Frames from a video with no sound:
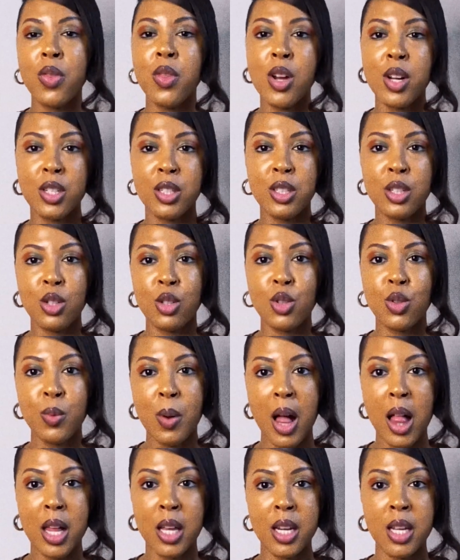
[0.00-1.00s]
their
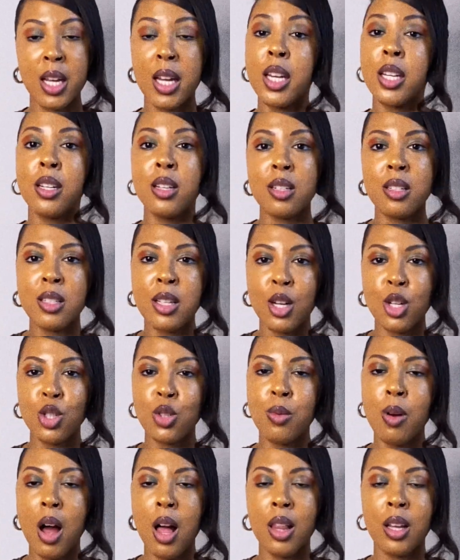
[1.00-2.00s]
sensuality and their
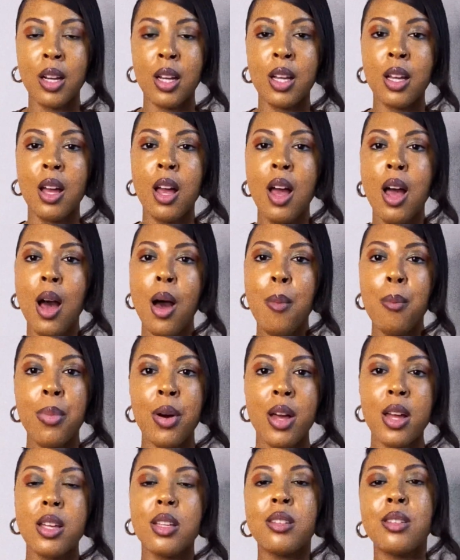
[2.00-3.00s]
sexuality,
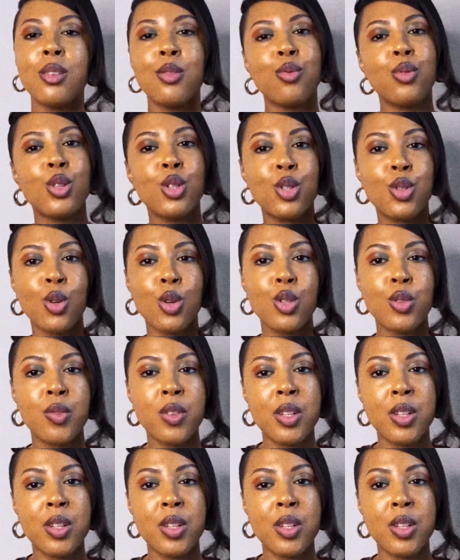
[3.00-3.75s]
but different strokes for